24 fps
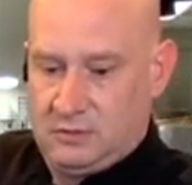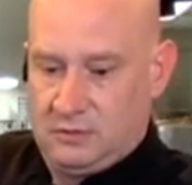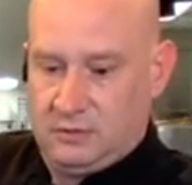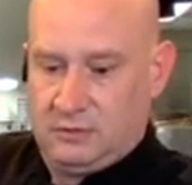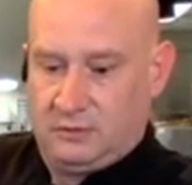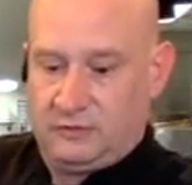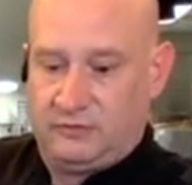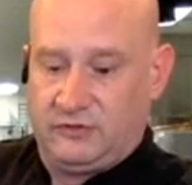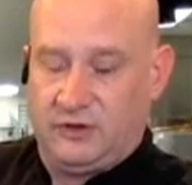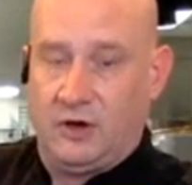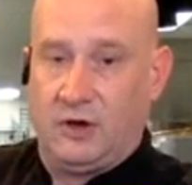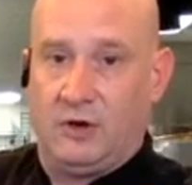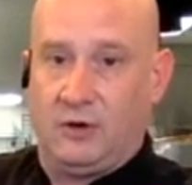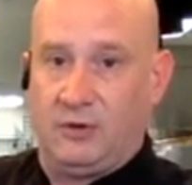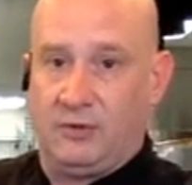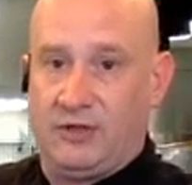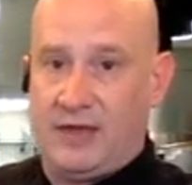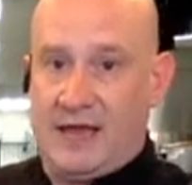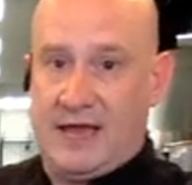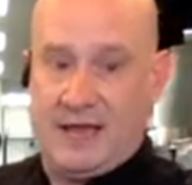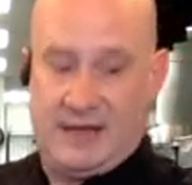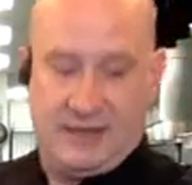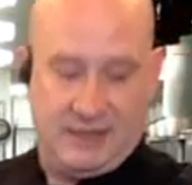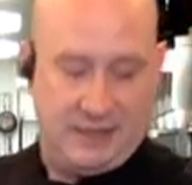So
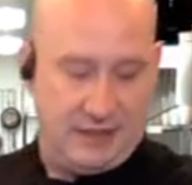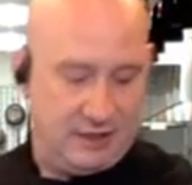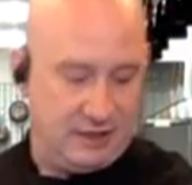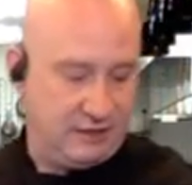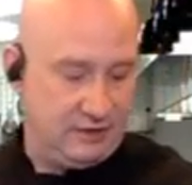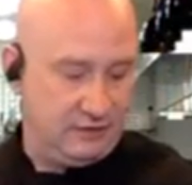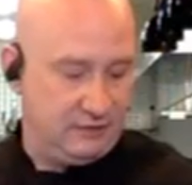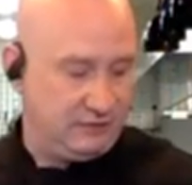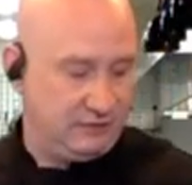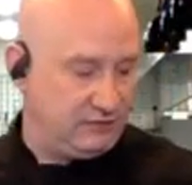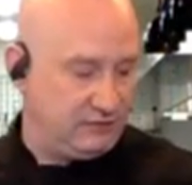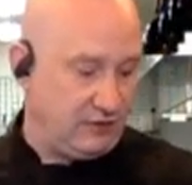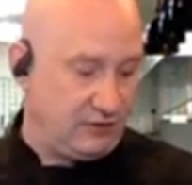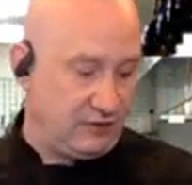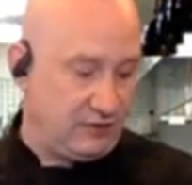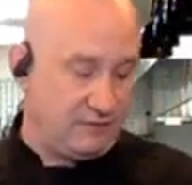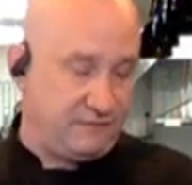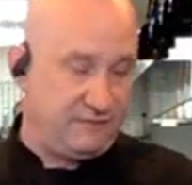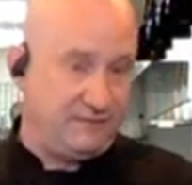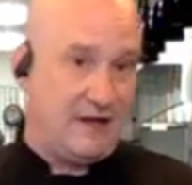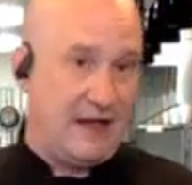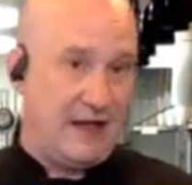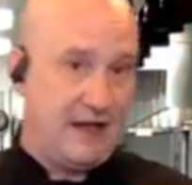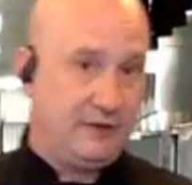that is the
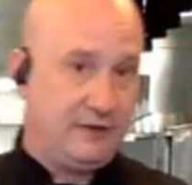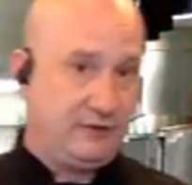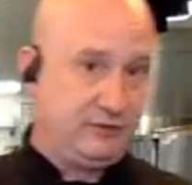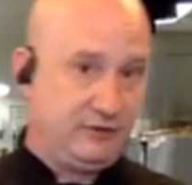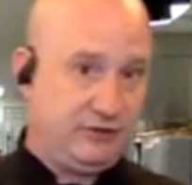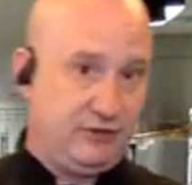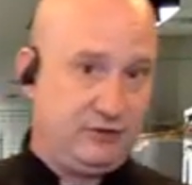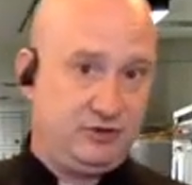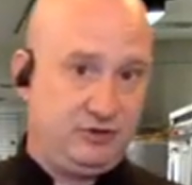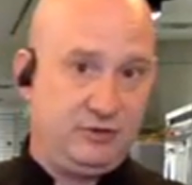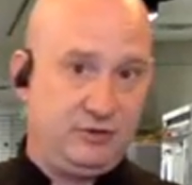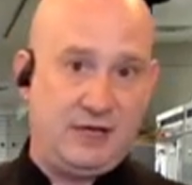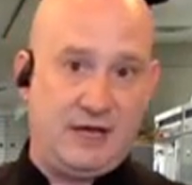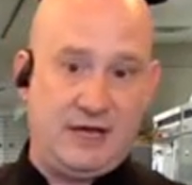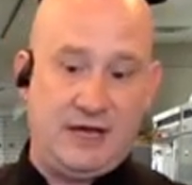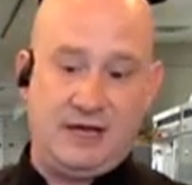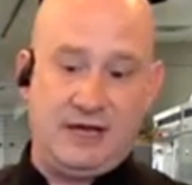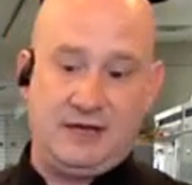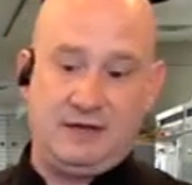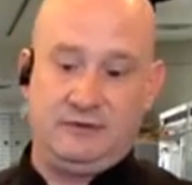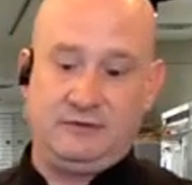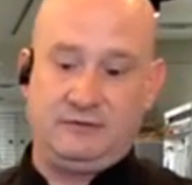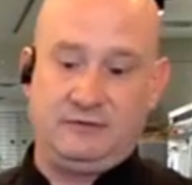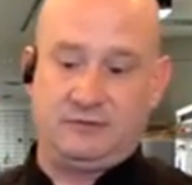final dish, you
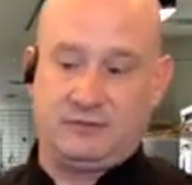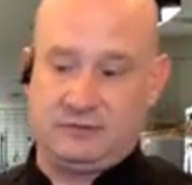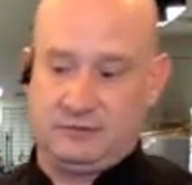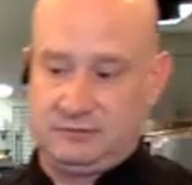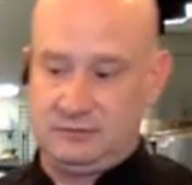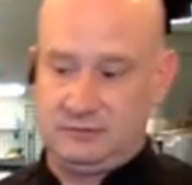guys.